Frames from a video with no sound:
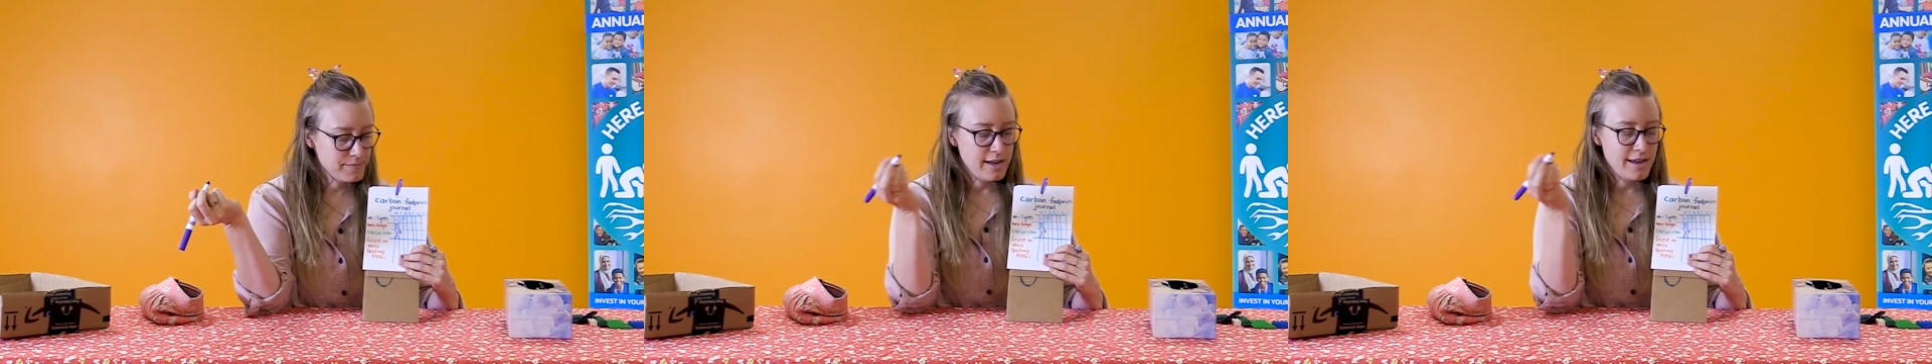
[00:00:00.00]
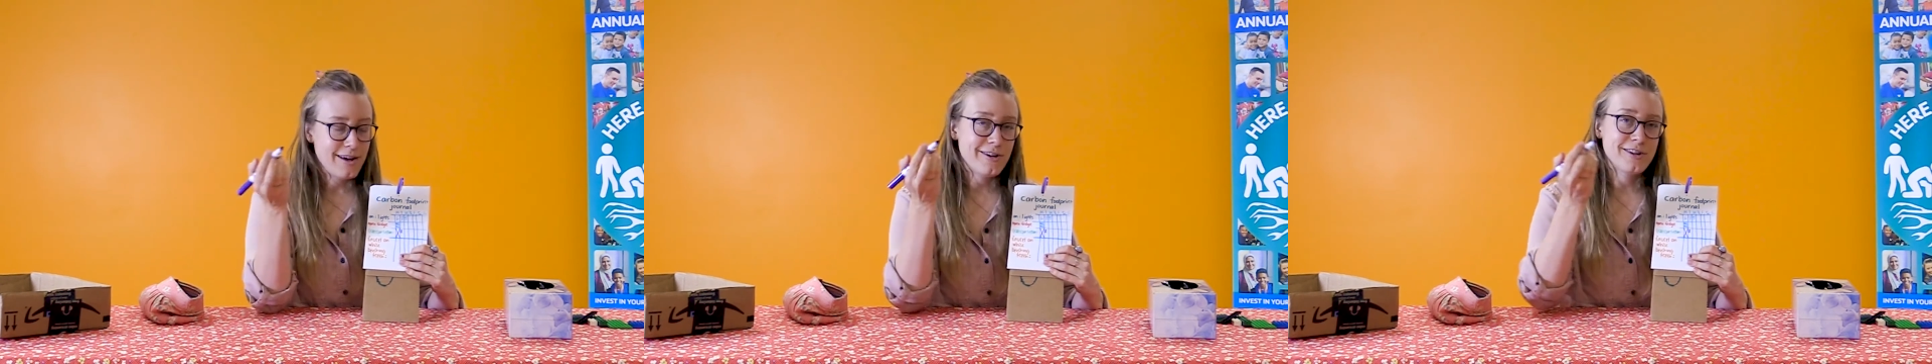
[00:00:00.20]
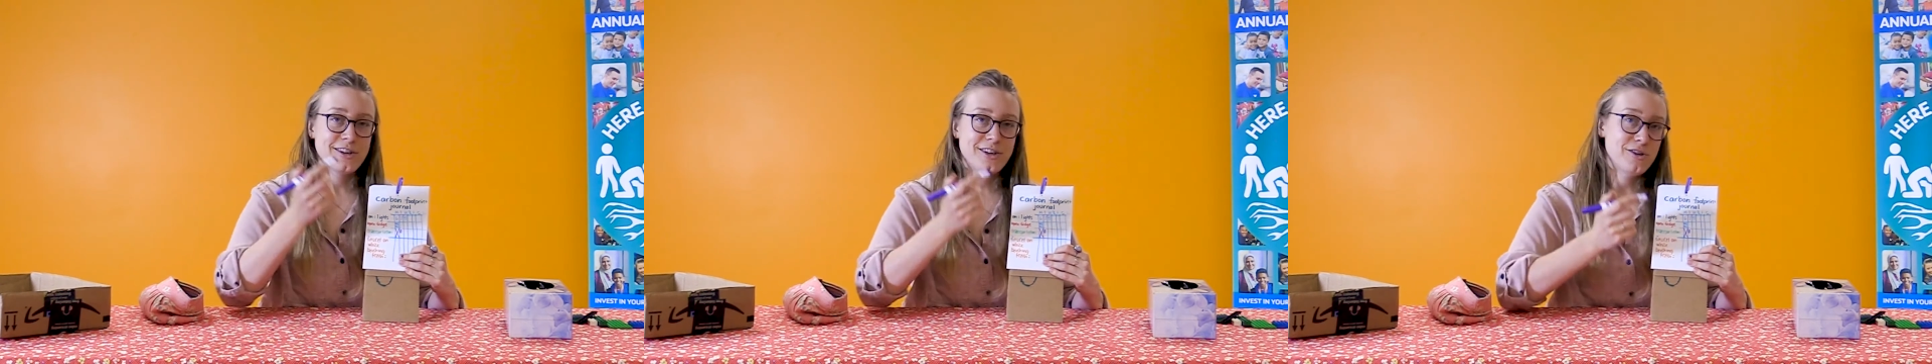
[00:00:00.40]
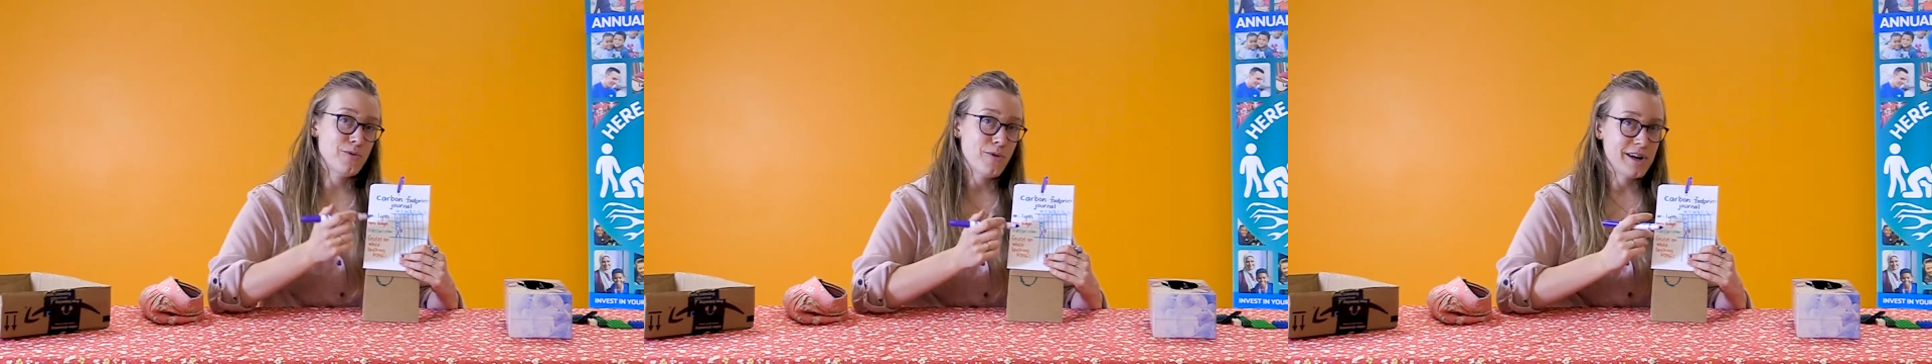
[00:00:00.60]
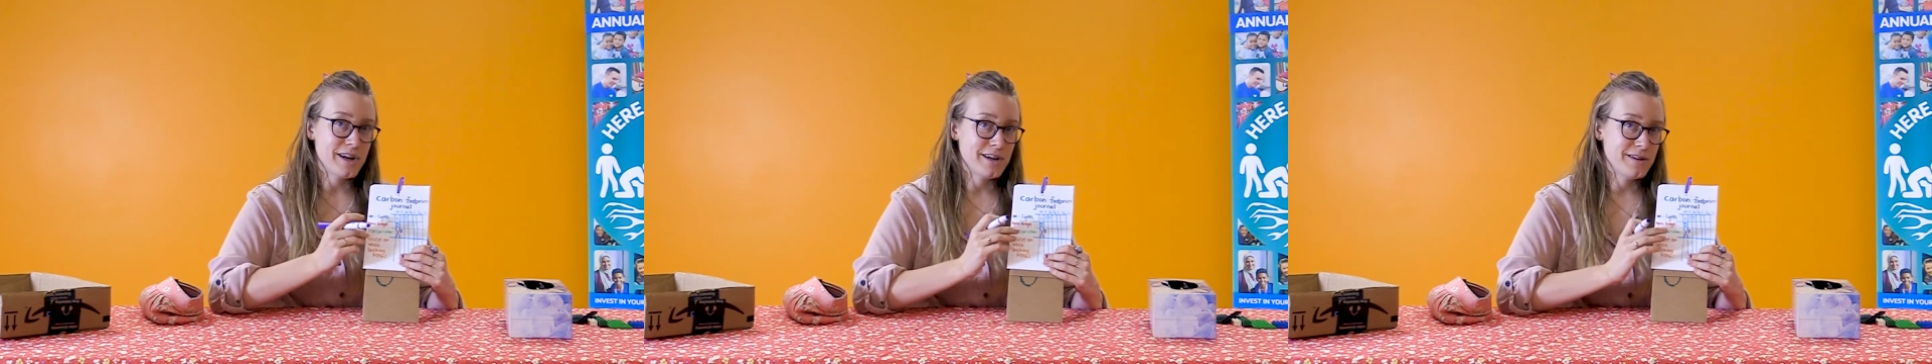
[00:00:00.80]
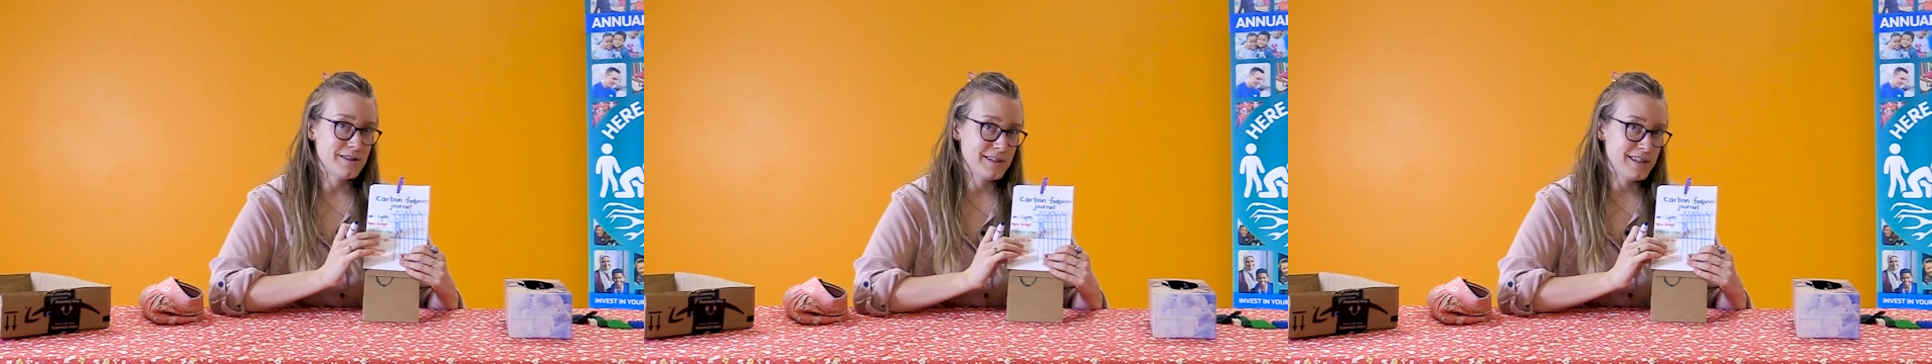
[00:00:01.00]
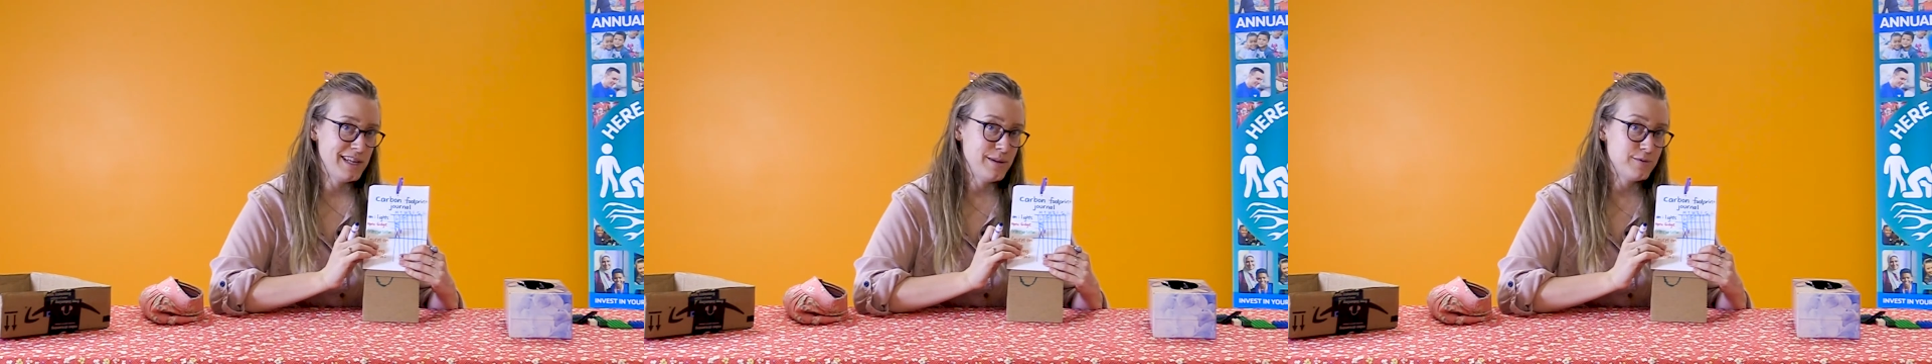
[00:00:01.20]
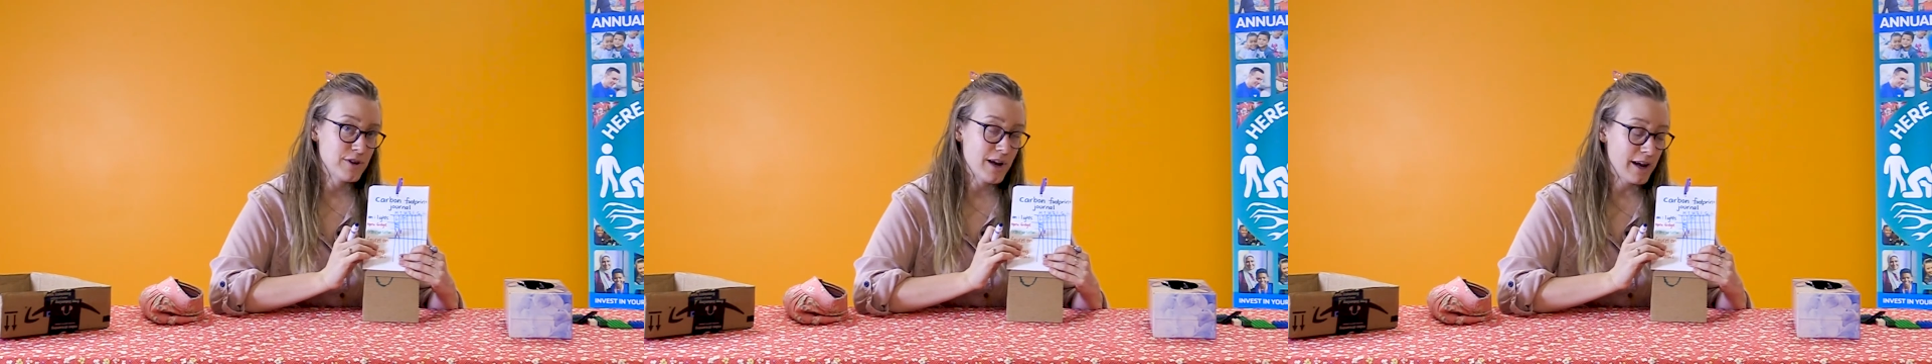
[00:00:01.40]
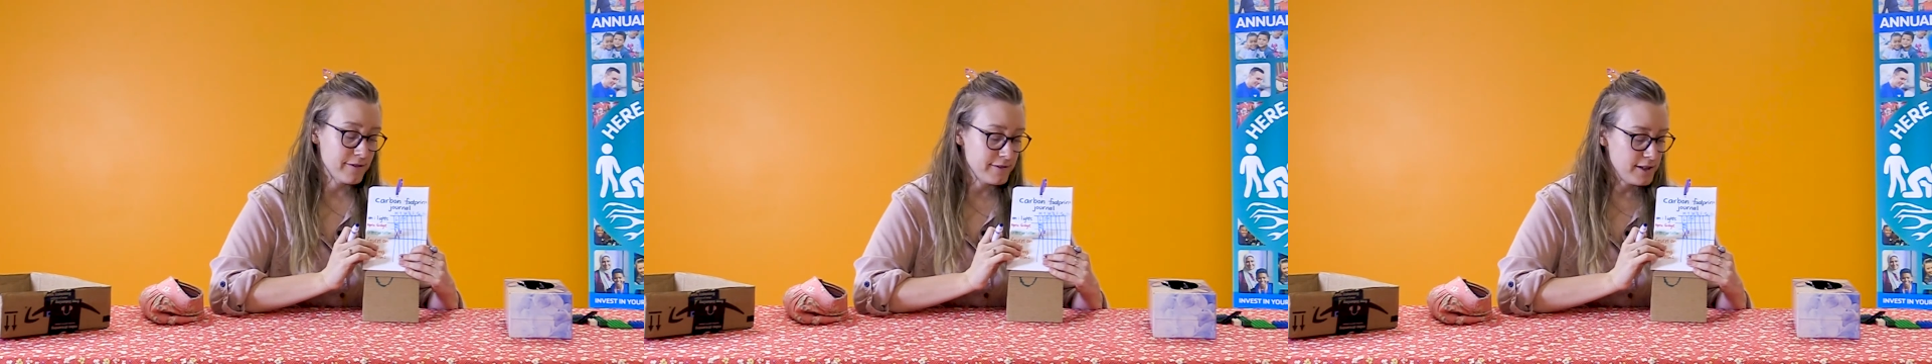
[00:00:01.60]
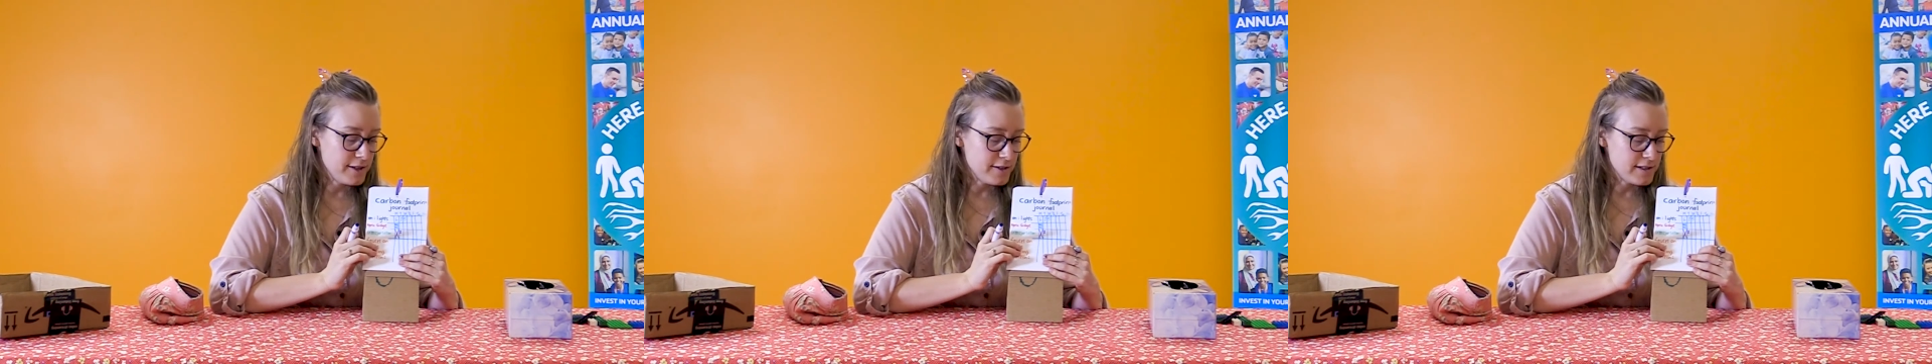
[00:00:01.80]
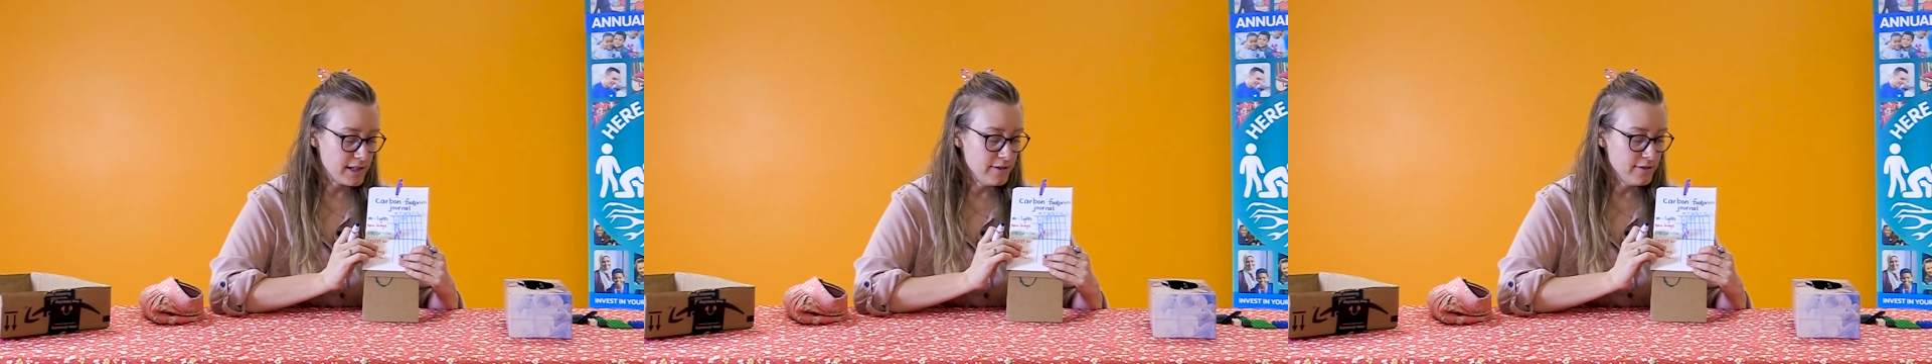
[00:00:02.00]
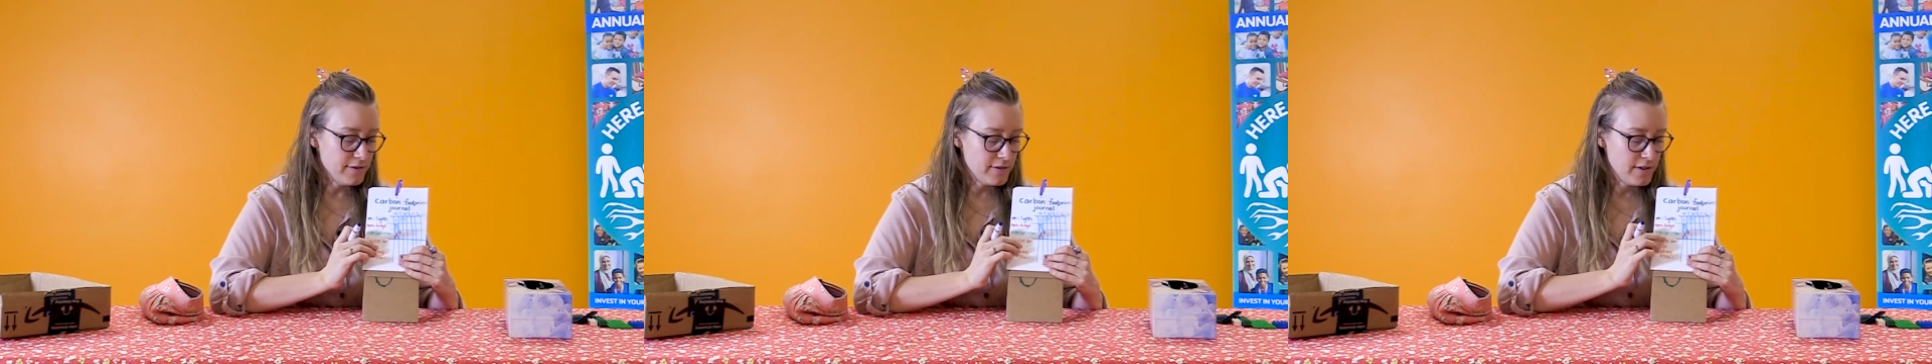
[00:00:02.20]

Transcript: Now you'll want to keep track for yourself